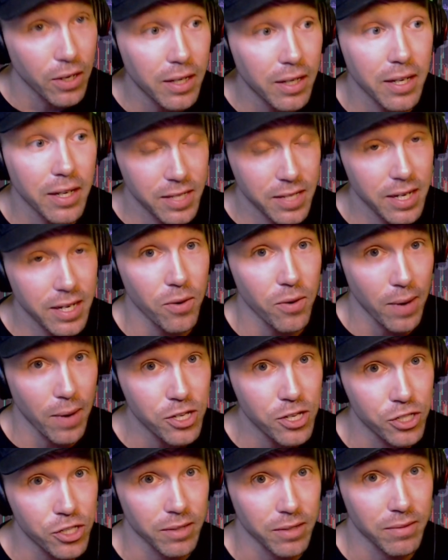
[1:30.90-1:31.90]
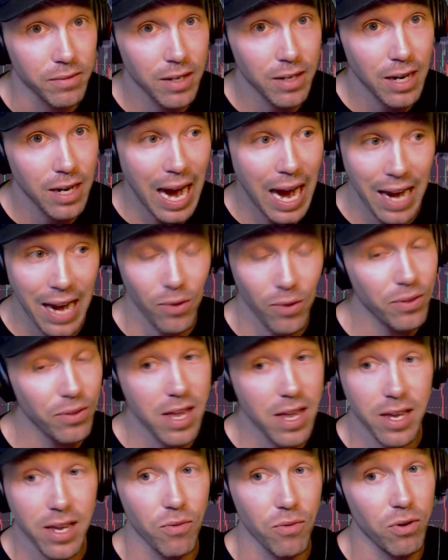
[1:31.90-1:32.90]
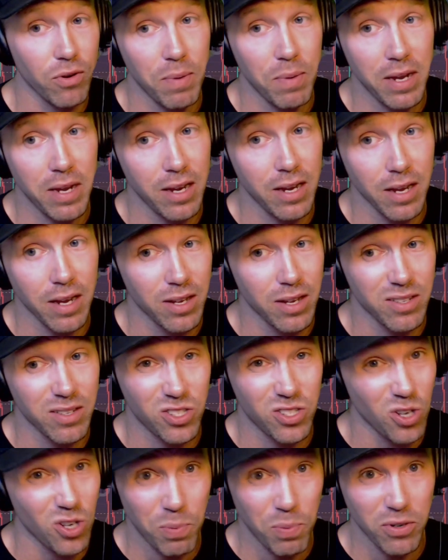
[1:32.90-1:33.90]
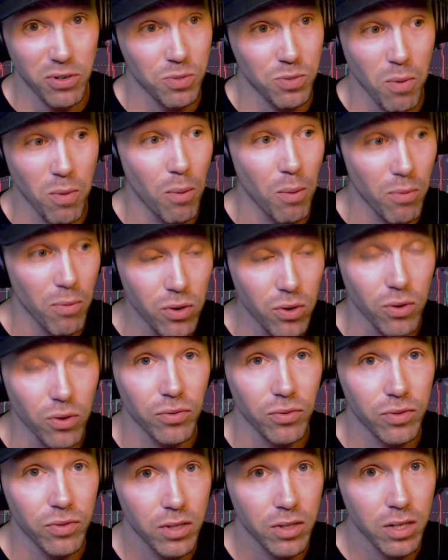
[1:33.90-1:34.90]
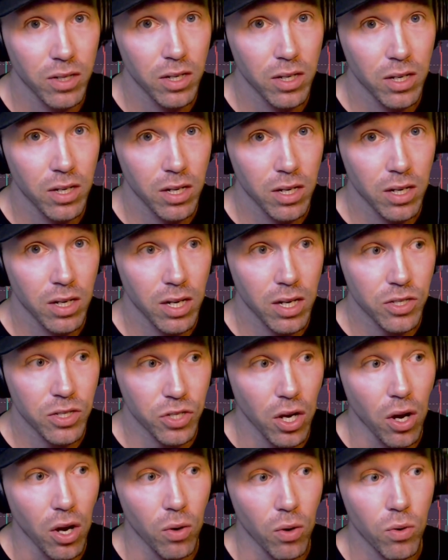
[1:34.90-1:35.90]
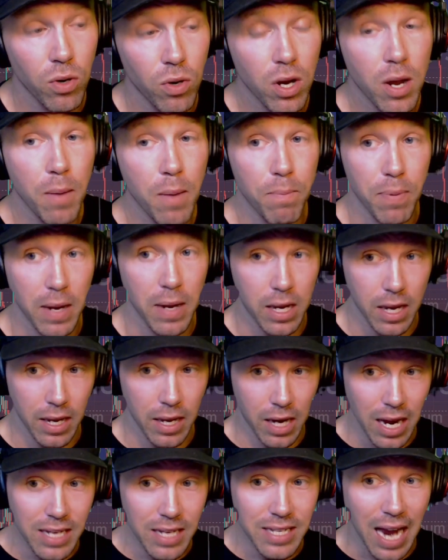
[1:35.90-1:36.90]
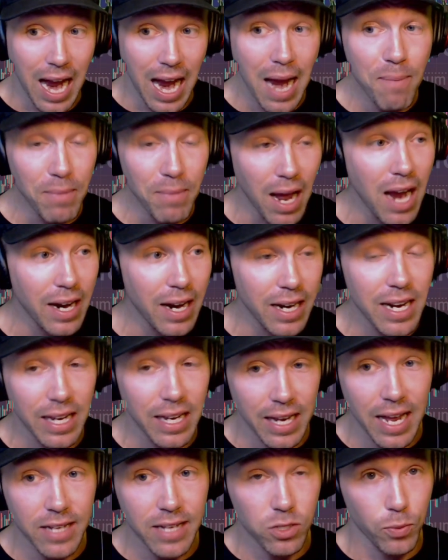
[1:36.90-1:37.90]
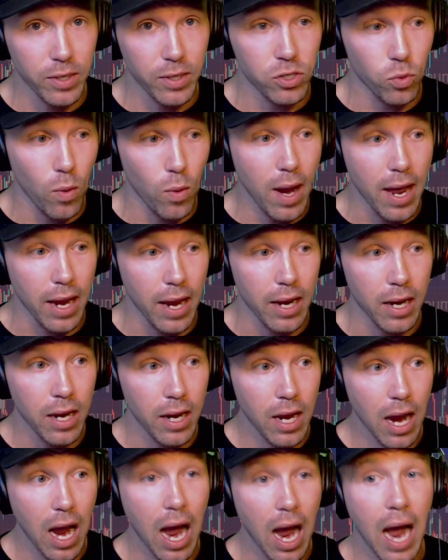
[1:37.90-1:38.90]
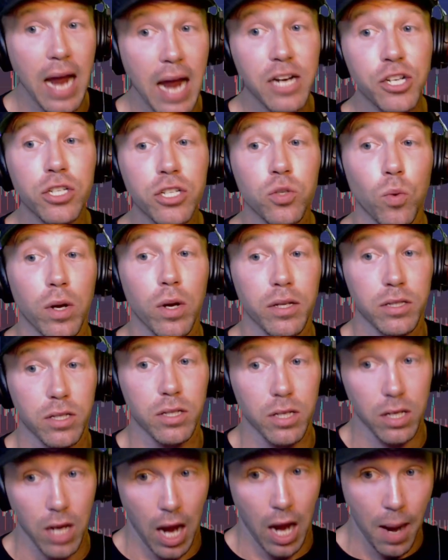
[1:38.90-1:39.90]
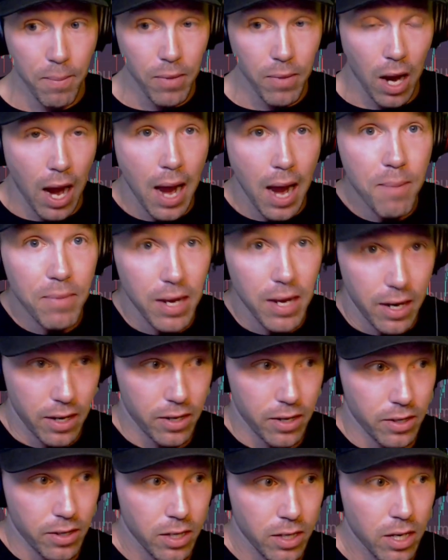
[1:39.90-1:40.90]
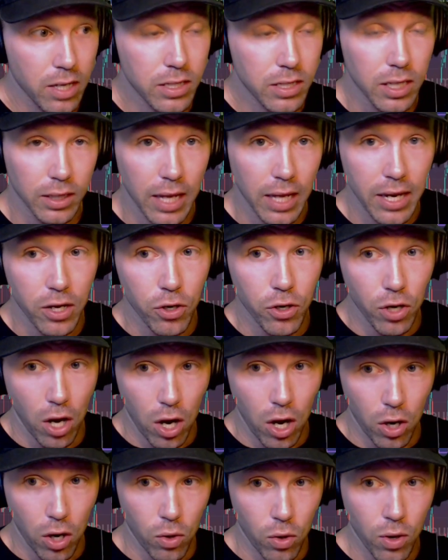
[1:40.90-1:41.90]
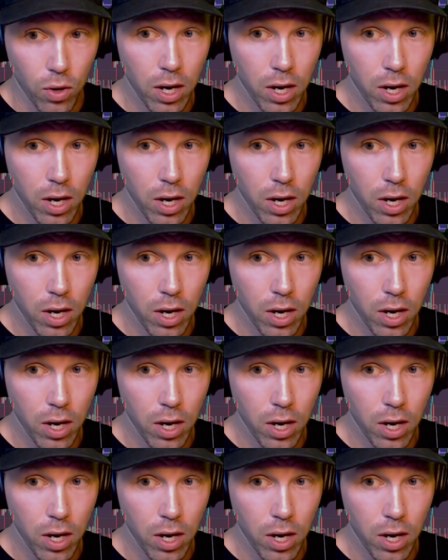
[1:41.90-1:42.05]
continuation. I don't think it would be a super small move. So, because I'm not going to guess which way, I just want, I'm here to let you know